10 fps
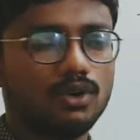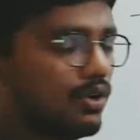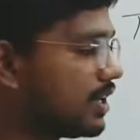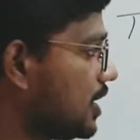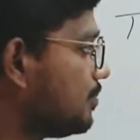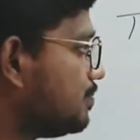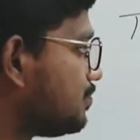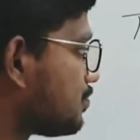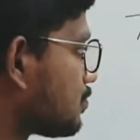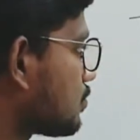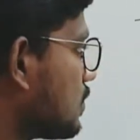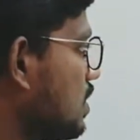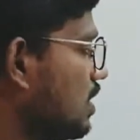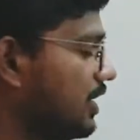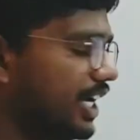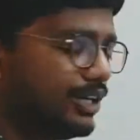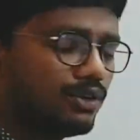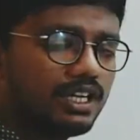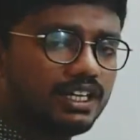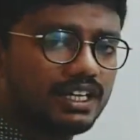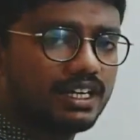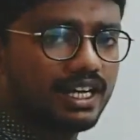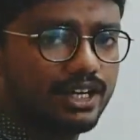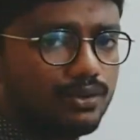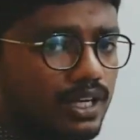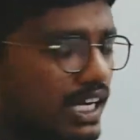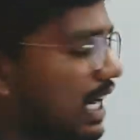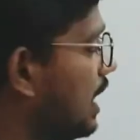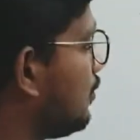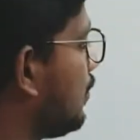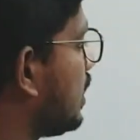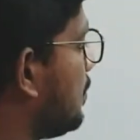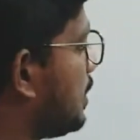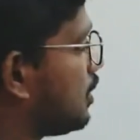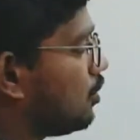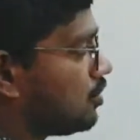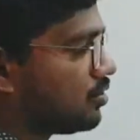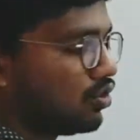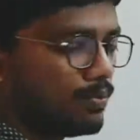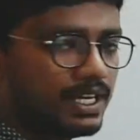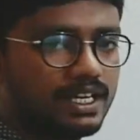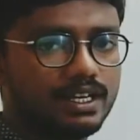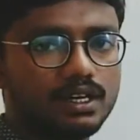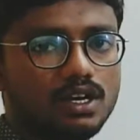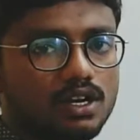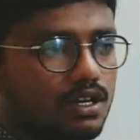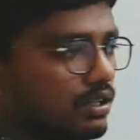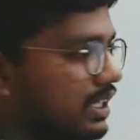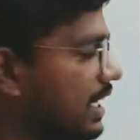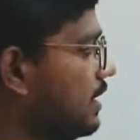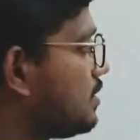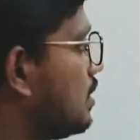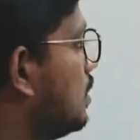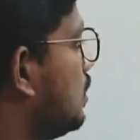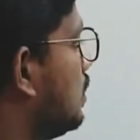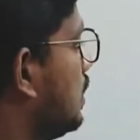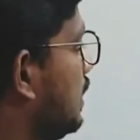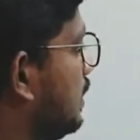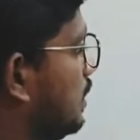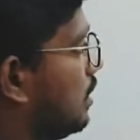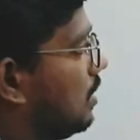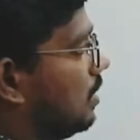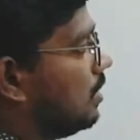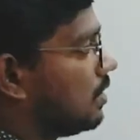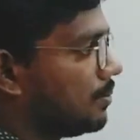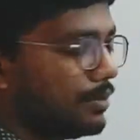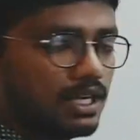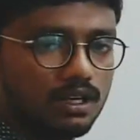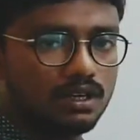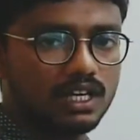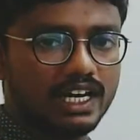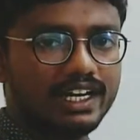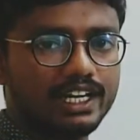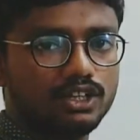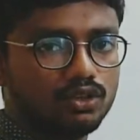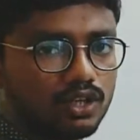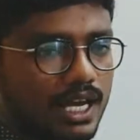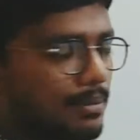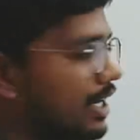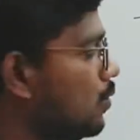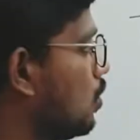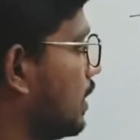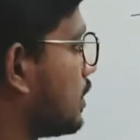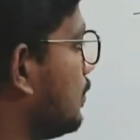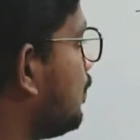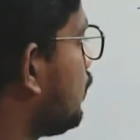Okay, in day-to-day life we come across so many things in relating to time and work.